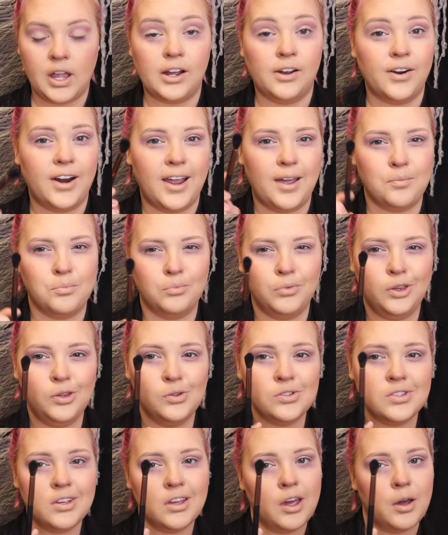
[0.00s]
All right, I'm
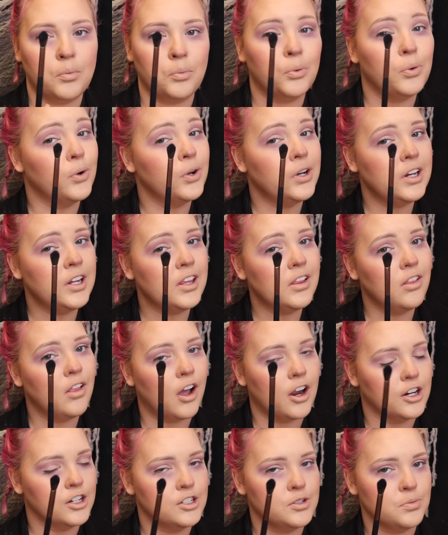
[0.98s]
using a pretty
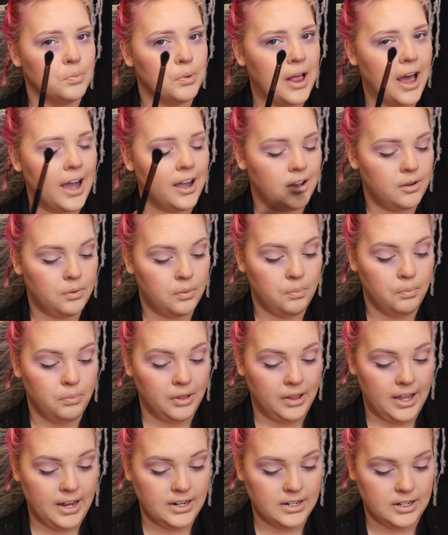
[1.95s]
large black
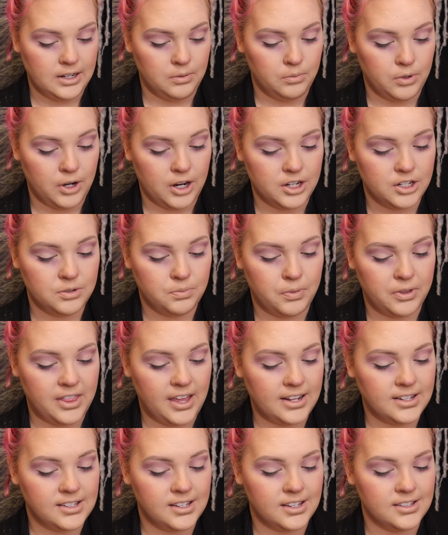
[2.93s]
blending brush, but
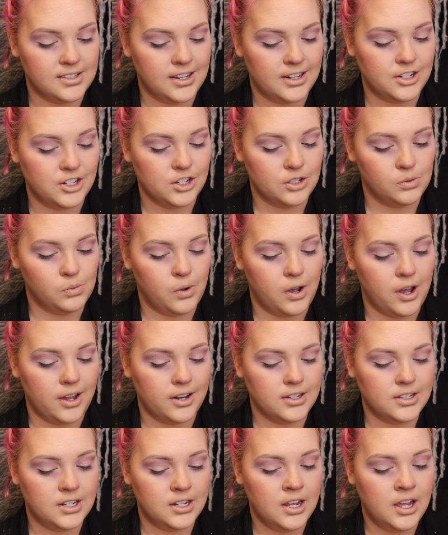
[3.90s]
that's because I just
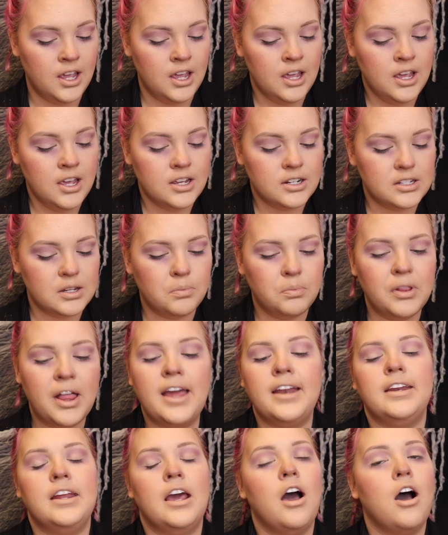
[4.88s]
want to
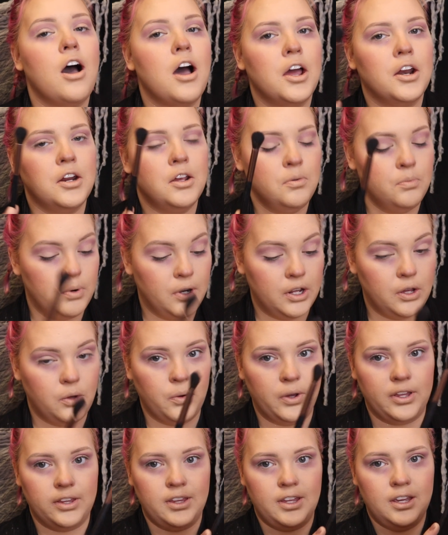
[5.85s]
blend it on pretty
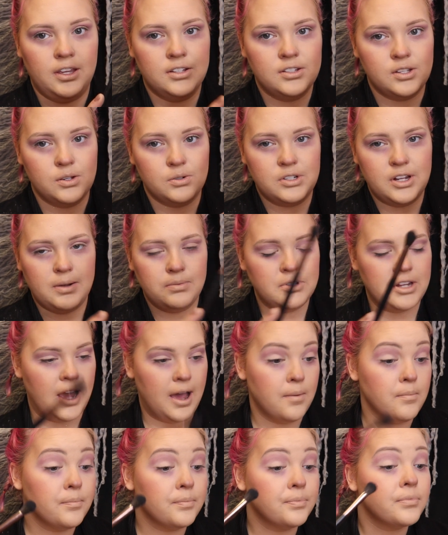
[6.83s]
quickly. So tap
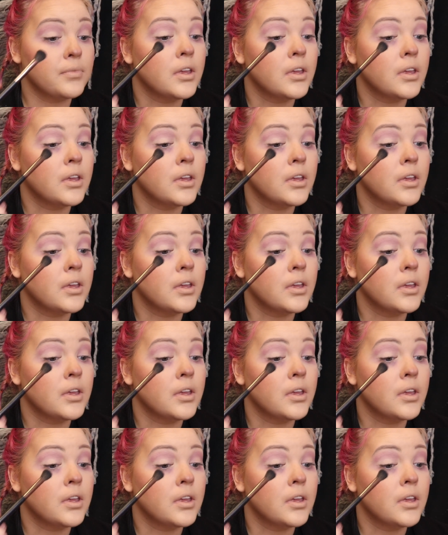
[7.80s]
tap.